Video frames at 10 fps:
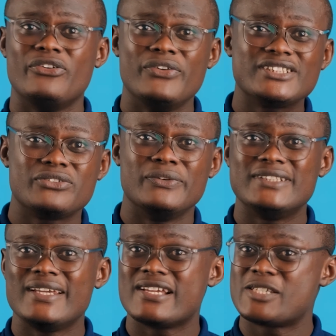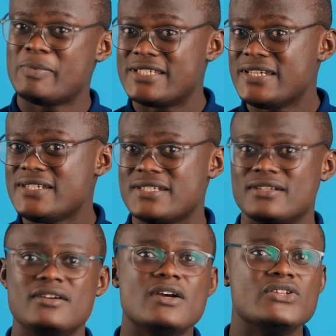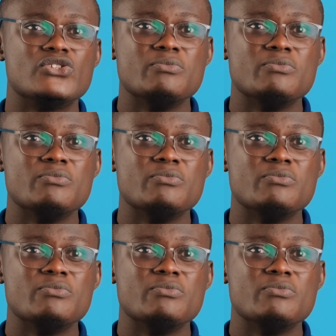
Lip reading: risk-return expectation to